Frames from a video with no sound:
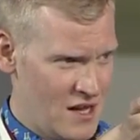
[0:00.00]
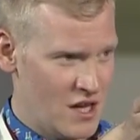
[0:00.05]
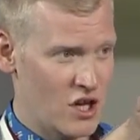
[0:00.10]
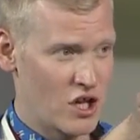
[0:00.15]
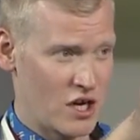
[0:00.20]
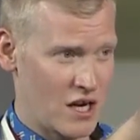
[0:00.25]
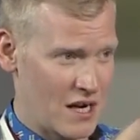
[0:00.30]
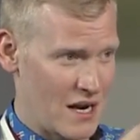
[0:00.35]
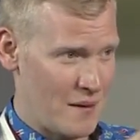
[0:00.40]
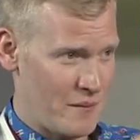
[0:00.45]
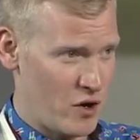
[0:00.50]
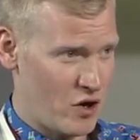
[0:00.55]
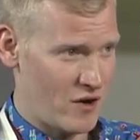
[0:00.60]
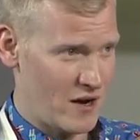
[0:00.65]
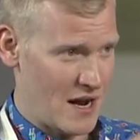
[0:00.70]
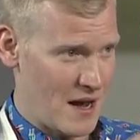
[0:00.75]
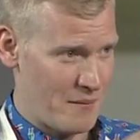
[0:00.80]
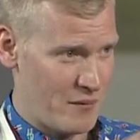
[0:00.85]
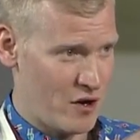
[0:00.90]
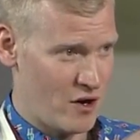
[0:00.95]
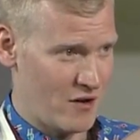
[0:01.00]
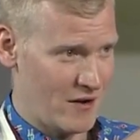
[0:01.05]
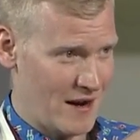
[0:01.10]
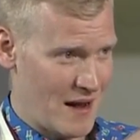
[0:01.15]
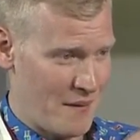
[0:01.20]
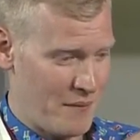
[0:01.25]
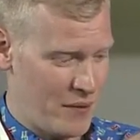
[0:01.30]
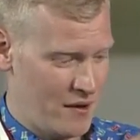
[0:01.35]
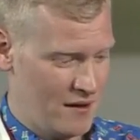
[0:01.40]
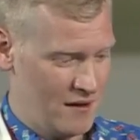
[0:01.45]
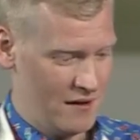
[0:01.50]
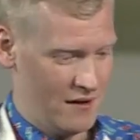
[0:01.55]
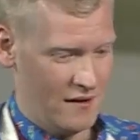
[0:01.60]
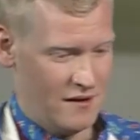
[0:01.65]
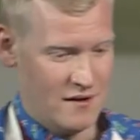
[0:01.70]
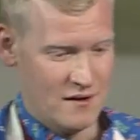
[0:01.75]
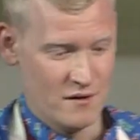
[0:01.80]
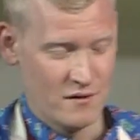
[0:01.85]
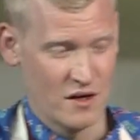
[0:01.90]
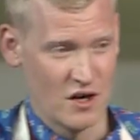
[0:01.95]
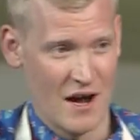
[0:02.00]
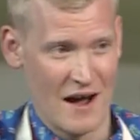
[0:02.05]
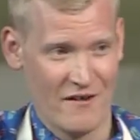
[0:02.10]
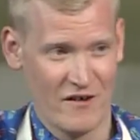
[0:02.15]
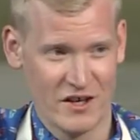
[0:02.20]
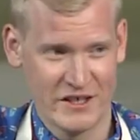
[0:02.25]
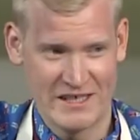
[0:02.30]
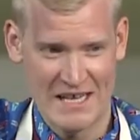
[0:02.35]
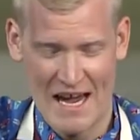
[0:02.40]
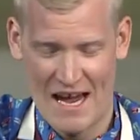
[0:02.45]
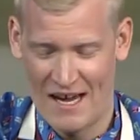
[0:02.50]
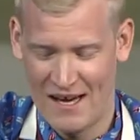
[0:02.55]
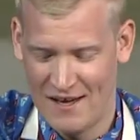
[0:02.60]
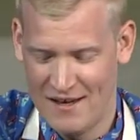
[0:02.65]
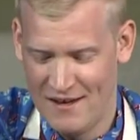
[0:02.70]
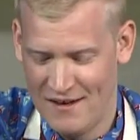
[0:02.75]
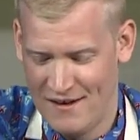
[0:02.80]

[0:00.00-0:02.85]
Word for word: Look it up. Hurry up. Hurry up. We don't have all day.